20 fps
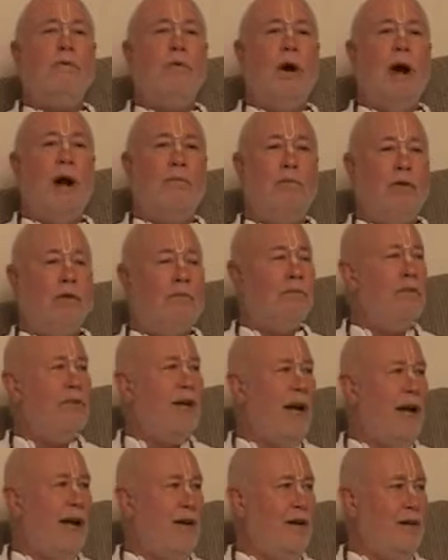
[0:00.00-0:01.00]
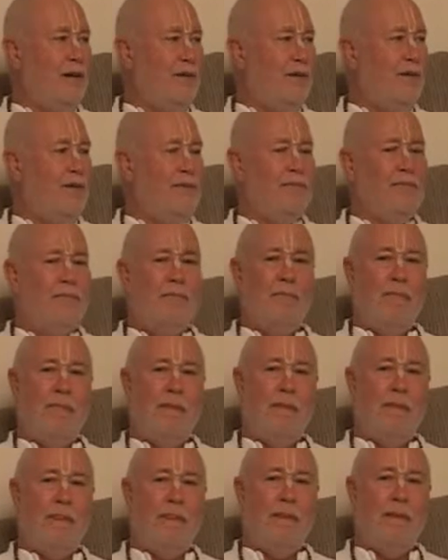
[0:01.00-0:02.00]
problems at us.
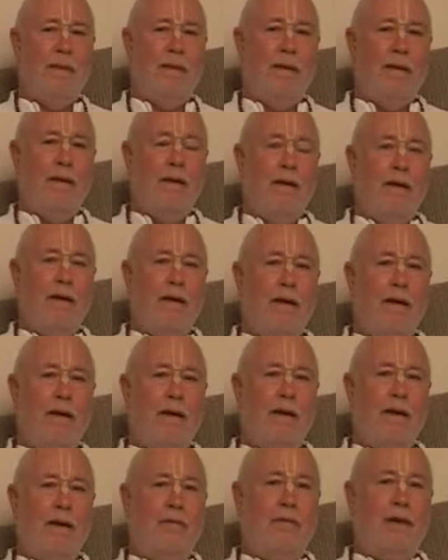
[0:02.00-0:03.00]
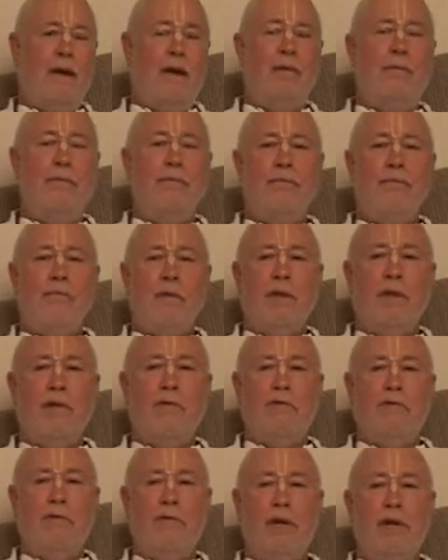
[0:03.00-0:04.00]
And then
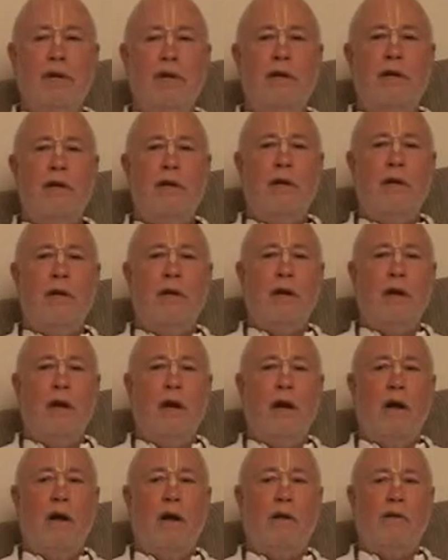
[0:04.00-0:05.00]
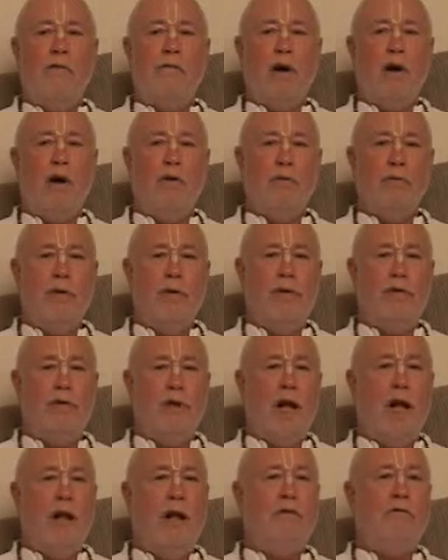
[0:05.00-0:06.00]
if our
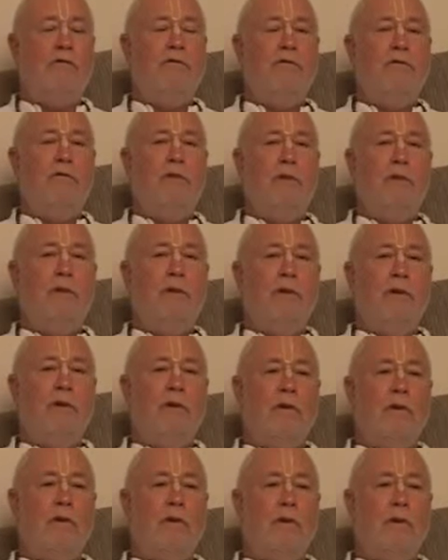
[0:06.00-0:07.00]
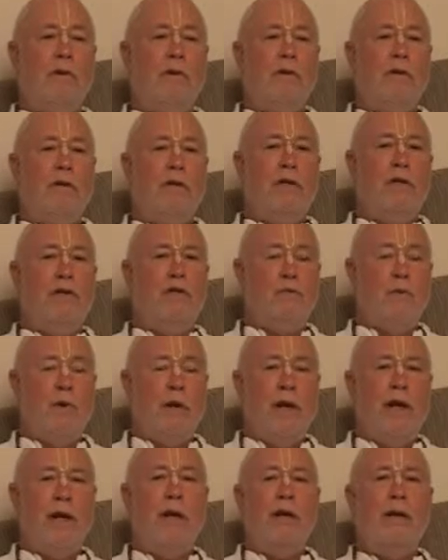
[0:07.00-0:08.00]
resolve is
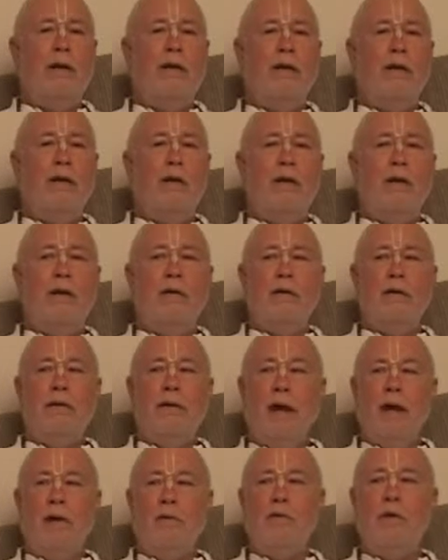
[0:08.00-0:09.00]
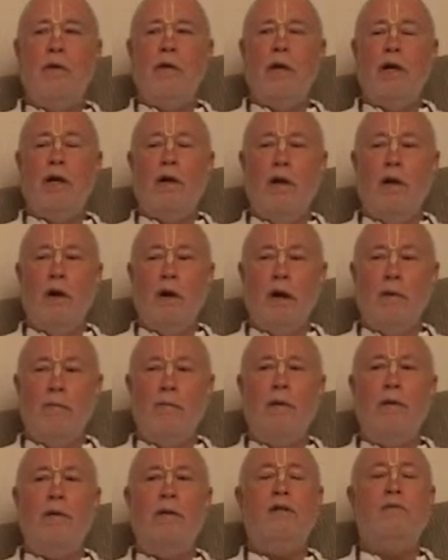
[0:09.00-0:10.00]
weak, then we'll get caught
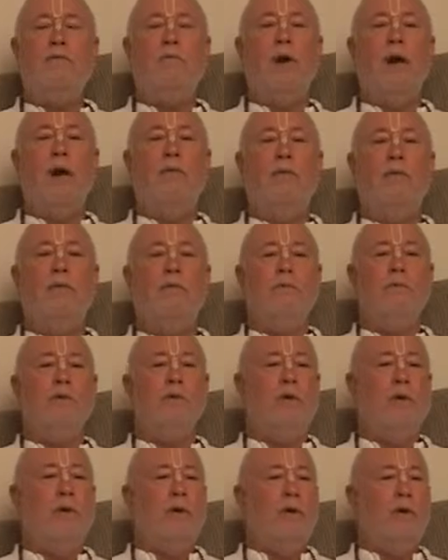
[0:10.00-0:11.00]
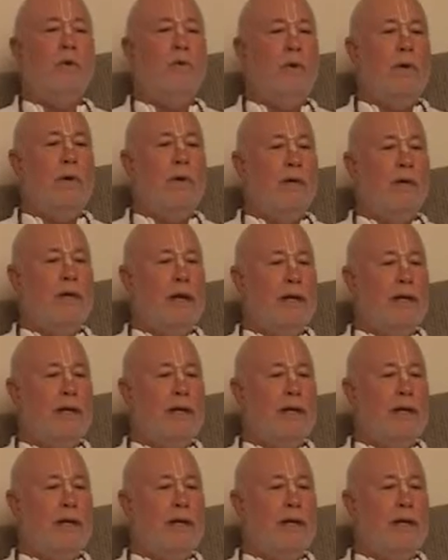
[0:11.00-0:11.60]
up in these problems, we'll